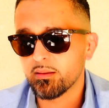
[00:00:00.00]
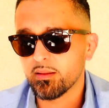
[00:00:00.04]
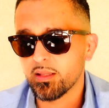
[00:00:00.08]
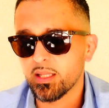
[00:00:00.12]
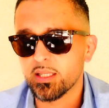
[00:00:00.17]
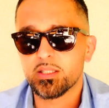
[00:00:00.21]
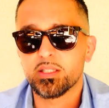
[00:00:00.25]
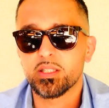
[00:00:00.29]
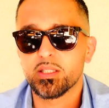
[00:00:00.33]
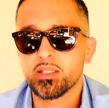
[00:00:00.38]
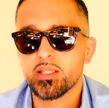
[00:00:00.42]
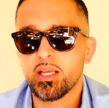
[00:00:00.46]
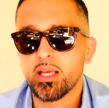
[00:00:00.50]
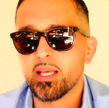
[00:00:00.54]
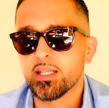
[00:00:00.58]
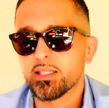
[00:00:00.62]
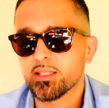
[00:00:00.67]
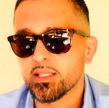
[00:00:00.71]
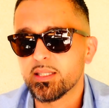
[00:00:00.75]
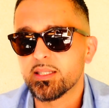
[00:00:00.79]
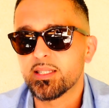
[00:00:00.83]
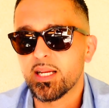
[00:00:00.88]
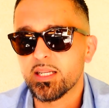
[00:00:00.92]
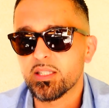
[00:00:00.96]
let's just say
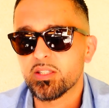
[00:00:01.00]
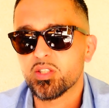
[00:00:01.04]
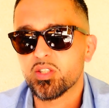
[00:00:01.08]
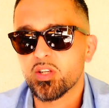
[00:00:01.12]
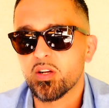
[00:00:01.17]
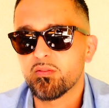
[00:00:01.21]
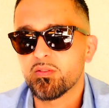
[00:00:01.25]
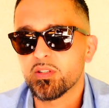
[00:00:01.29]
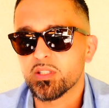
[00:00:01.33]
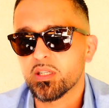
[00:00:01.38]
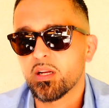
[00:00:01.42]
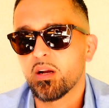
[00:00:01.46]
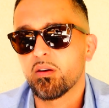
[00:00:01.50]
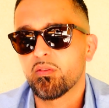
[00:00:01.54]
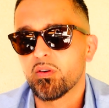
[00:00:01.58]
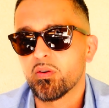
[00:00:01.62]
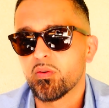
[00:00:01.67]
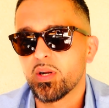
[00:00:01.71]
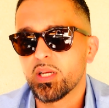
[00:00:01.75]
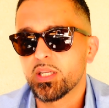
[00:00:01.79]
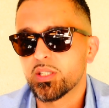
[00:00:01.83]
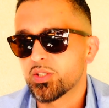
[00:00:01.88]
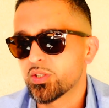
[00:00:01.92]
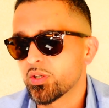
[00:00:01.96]
it's a debt service cover
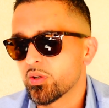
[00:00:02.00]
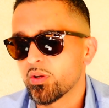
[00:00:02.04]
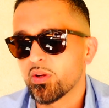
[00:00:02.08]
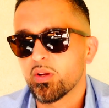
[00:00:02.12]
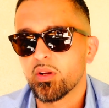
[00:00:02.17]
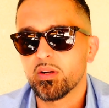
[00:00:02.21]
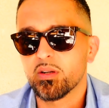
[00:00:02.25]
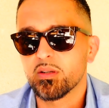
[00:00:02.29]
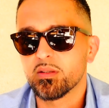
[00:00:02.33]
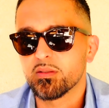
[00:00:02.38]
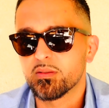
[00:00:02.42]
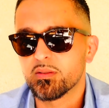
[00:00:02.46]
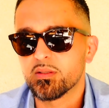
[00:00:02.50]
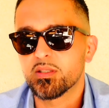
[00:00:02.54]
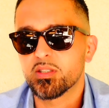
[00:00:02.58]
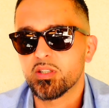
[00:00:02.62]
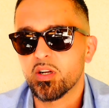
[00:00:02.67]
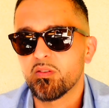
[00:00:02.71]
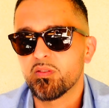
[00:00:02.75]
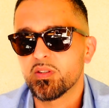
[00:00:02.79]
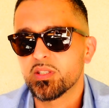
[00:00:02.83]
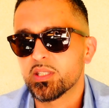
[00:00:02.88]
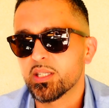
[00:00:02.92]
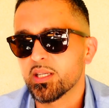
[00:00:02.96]
ratio. You're
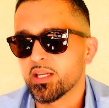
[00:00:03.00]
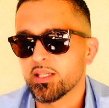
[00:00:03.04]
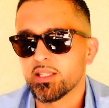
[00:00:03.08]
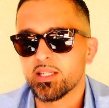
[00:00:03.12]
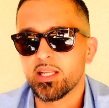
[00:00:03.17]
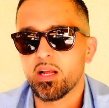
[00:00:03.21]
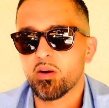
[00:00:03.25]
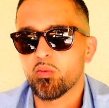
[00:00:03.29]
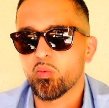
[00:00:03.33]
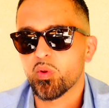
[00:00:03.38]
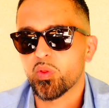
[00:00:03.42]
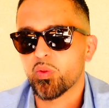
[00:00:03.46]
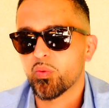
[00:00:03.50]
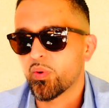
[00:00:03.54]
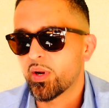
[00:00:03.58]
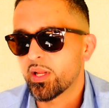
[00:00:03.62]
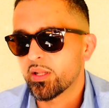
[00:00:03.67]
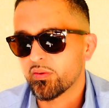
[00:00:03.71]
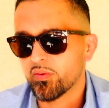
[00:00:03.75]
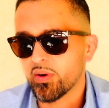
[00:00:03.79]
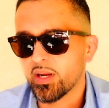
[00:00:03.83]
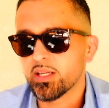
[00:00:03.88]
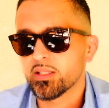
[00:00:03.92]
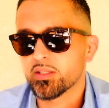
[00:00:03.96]
servicing a debt with
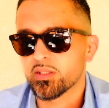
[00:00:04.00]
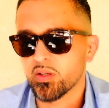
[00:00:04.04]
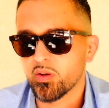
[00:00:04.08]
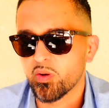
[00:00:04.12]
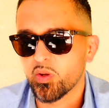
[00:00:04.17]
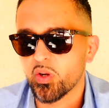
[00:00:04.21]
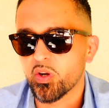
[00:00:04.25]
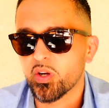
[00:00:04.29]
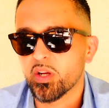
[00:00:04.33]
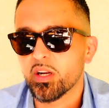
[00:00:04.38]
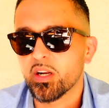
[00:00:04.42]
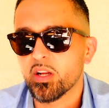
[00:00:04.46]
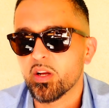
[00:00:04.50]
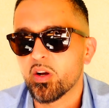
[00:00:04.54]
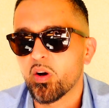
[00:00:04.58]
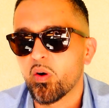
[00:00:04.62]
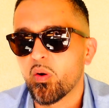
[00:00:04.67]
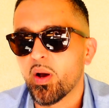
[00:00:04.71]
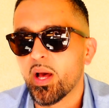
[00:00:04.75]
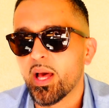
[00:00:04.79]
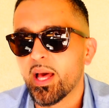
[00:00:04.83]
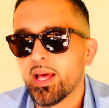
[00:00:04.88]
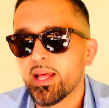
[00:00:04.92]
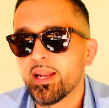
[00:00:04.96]
rent, right? So you're going to
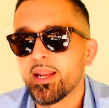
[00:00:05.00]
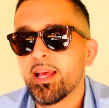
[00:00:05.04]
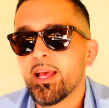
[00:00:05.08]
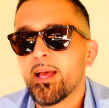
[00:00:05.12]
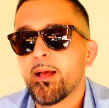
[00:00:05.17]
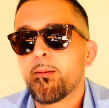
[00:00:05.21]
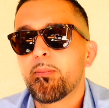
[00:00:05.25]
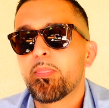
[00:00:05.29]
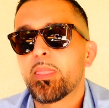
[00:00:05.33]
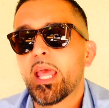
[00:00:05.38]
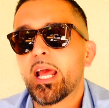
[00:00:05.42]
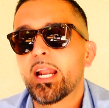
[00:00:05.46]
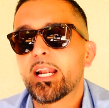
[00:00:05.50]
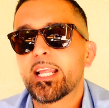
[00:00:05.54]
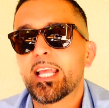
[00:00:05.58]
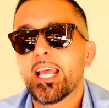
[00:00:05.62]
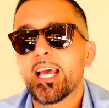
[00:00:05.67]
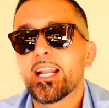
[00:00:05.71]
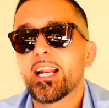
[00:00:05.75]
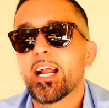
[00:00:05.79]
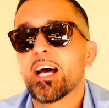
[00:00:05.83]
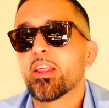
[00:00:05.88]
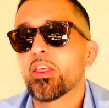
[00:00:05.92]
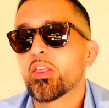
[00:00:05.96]
go ahead and
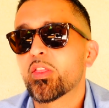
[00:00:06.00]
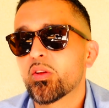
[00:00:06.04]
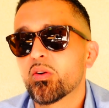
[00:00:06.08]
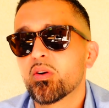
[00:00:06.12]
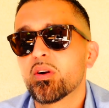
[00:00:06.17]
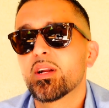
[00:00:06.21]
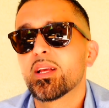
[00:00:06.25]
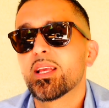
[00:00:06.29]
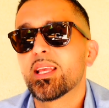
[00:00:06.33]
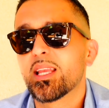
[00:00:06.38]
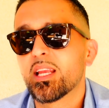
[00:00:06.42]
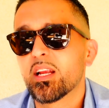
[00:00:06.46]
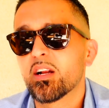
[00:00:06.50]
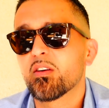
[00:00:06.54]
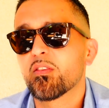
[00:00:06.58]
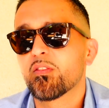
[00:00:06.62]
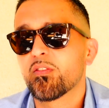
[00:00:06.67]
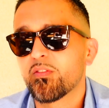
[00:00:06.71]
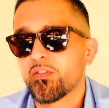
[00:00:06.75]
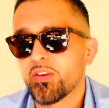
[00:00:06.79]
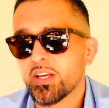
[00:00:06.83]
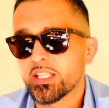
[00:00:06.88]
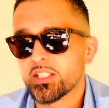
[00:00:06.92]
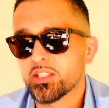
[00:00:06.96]
get a 30-year
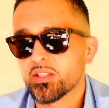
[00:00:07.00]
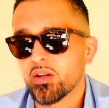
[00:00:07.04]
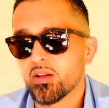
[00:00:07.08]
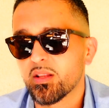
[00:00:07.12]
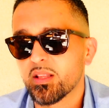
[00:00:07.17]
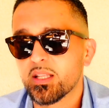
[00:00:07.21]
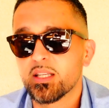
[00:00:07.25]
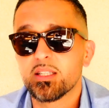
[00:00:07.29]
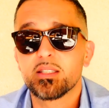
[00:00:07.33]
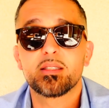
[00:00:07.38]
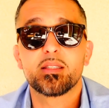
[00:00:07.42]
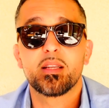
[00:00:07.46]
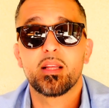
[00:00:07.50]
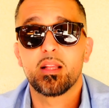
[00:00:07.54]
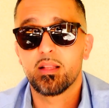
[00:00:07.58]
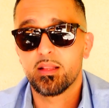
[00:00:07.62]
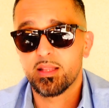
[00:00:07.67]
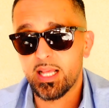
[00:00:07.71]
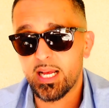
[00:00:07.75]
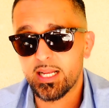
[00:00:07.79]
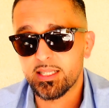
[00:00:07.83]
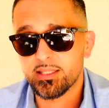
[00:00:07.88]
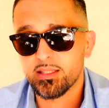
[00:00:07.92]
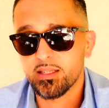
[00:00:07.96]
fixed on this.
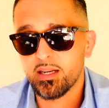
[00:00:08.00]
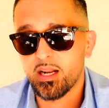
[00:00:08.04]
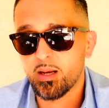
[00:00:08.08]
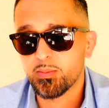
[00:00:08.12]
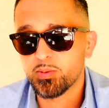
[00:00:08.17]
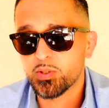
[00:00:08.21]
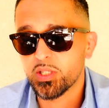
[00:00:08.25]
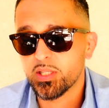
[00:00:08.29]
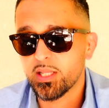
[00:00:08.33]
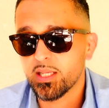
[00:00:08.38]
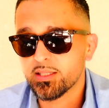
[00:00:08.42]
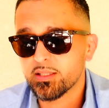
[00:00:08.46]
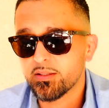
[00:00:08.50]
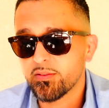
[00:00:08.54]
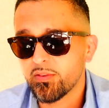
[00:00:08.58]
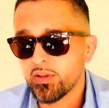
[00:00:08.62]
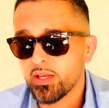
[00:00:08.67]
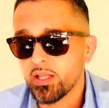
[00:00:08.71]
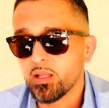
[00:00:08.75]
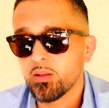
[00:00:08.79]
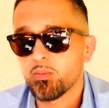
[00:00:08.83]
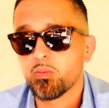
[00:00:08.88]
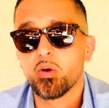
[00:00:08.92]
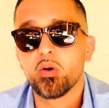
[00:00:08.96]
That's an option that's
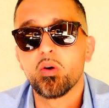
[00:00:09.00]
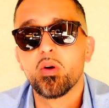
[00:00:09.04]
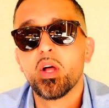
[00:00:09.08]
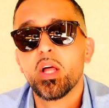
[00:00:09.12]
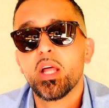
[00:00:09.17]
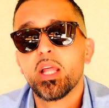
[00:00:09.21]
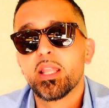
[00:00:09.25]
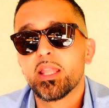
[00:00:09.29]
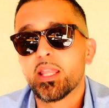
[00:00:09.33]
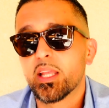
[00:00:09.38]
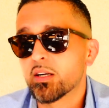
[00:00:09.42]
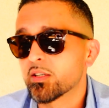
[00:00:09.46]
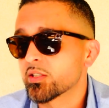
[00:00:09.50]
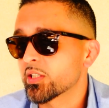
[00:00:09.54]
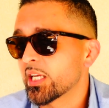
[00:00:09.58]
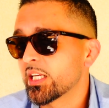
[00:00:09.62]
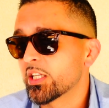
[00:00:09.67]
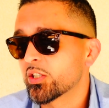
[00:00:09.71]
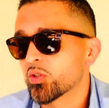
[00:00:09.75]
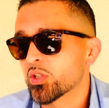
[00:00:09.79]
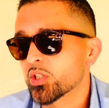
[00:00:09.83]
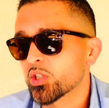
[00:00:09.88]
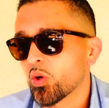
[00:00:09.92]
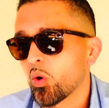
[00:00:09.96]
available. There's
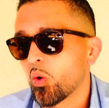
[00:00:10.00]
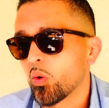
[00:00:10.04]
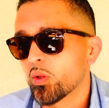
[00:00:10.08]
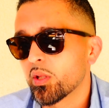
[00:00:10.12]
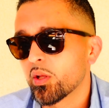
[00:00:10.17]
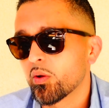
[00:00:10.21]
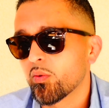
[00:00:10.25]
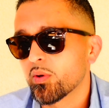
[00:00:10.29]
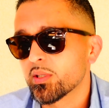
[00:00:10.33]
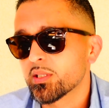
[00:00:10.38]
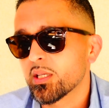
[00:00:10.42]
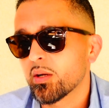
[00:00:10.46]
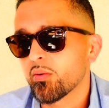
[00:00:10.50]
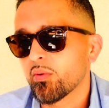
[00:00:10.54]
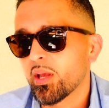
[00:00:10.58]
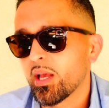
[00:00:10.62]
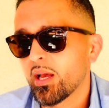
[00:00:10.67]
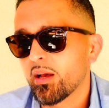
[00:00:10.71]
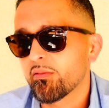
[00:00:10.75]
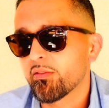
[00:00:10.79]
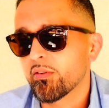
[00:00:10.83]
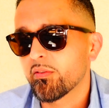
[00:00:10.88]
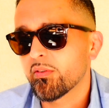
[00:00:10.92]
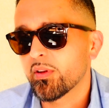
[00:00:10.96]
interest only ones that we
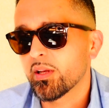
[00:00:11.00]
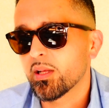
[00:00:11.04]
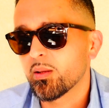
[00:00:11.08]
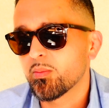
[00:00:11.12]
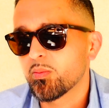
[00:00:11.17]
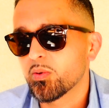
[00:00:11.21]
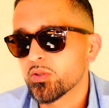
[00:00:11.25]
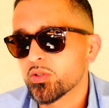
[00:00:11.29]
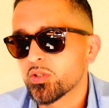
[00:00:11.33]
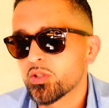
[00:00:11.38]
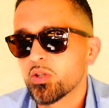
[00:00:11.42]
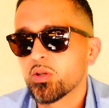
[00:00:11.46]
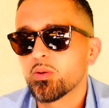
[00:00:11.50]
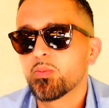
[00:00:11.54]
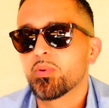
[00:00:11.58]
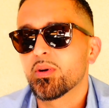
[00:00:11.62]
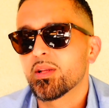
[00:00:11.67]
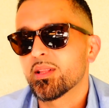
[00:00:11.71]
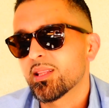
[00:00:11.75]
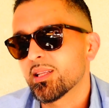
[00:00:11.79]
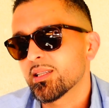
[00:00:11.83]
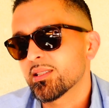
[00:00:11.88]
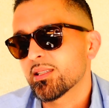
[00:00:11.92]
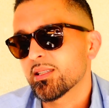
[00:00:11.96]
have available too,
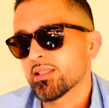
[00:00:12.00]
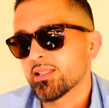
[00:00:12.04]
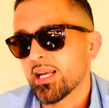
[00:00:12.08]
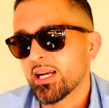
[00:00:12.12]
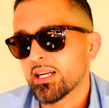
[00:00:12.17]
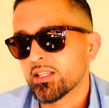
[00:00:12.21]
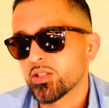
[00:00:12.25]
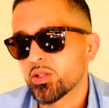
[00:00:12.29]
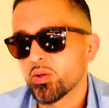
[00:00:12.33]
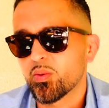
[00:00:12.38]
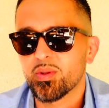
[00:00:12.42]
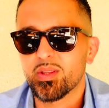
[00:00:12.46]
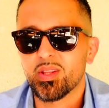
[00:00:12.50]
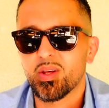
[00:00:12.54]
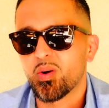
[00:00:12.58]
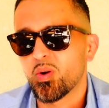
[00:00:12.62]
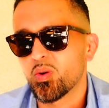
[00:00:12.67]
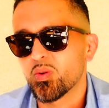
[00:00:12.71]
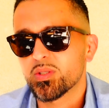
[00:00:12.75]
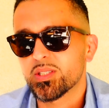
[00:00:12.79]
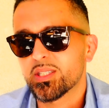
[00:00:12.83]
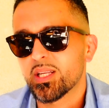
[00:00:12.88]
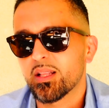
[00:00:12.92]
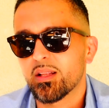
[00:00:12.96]
but this is actually with a
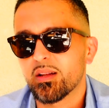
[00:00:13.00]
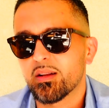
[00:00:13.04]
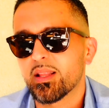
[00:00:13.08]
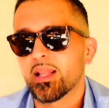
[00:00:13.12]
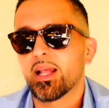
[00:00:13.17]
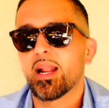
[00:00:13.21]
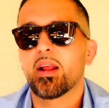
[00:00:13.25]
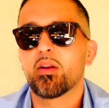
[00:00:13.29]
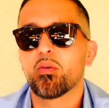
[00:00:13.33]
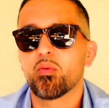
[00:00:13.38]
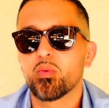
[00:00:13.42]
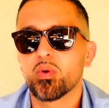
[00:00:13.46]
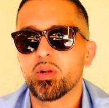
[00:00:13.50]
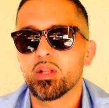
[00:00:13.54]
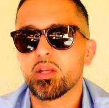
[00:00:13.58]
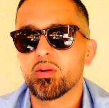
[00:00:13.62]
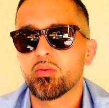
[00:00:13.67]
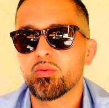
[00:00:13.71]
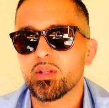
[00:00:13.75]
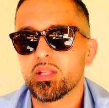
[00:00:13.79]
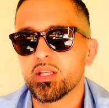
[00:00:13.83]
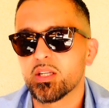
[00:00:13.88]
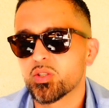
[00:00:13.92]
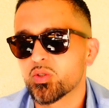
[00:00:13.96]
wholesaler that I really,
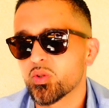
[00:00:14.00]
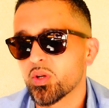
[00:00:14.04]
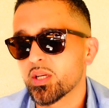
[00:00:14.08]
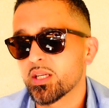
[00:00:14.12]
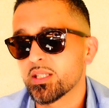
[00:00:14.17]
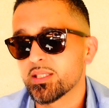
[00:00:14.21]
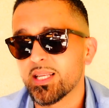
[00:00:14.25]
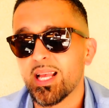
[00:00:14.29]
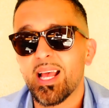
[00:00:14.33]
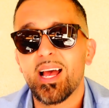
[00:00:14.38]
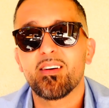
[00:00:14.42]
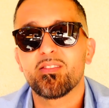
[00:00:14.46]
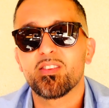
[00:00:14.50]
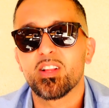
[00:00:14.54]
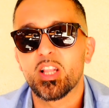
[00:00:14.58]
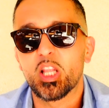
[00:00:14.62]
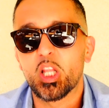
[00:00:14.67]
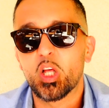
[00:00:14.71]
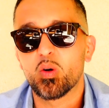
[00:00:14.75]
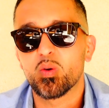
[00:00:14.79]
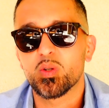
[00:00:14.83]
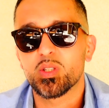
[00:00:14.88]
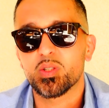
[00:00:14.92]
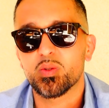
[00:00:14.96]
really enjoy because they have the
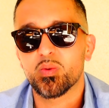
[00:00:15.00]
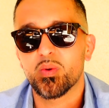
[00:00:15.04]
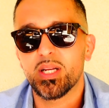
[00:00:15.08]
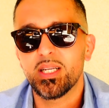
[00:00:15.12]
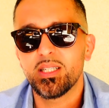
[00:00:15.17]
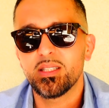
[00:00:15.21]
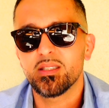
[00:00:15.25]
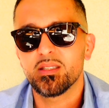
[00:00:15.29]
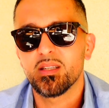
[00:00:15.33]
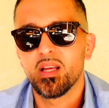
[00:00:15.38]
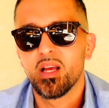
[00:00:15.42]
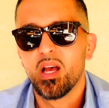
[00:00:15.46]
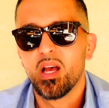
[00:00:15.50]
lowest rates.